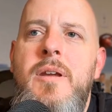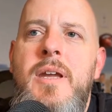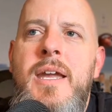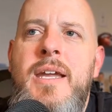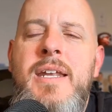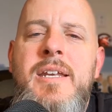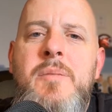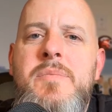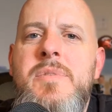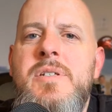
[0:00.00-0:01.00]
end up
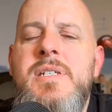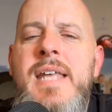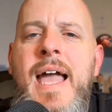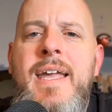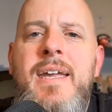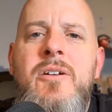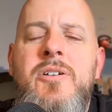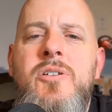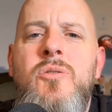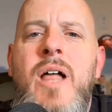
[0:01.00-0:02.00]
stacking into
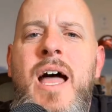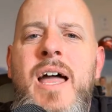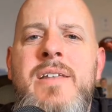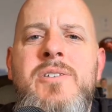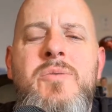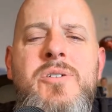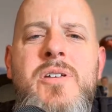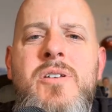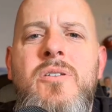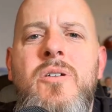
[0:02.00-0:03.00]
two lines, which
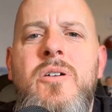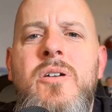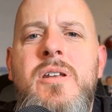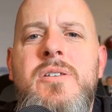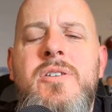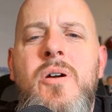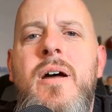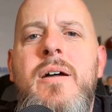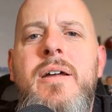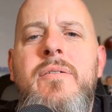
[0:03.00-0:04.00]
doesn't look good. And
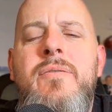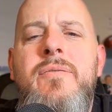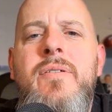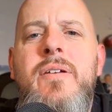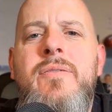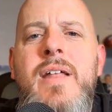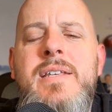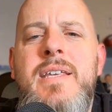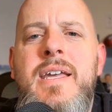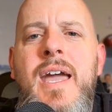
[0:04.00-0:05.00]
so if
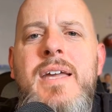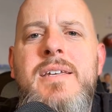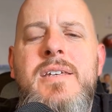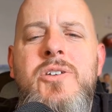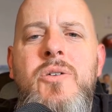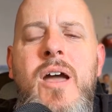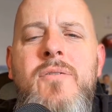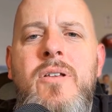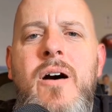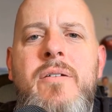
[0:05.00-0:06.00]
that's the case and you
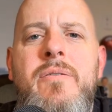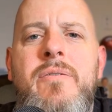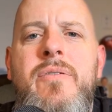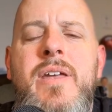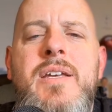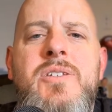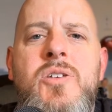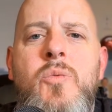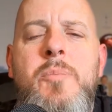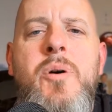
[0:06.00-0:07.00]
have a lot of things that
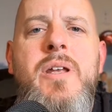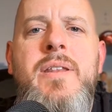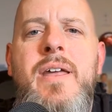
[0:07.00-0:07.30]
you want to put in the